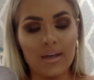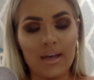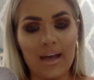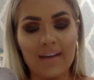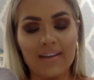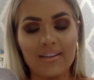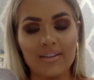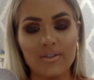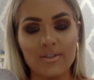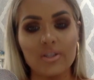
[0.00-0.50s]

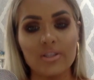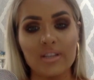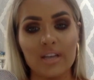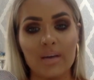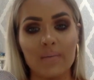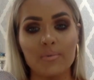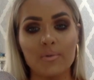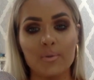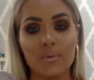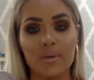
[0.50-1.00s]
And it's just
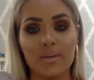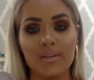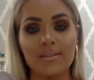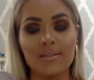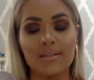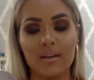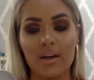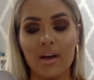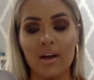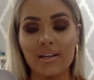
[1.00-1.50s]
up to us
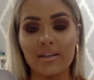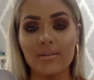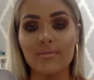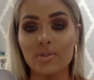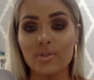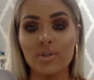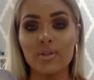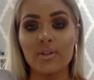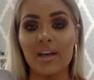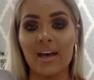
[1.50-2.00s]
to kind of
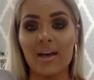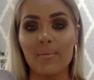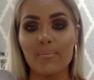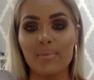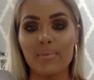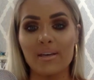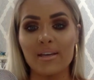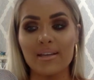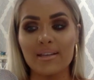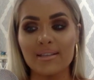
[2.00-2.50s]
do that,
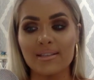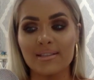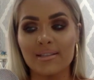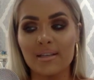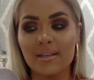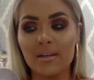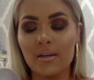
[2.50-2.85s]
because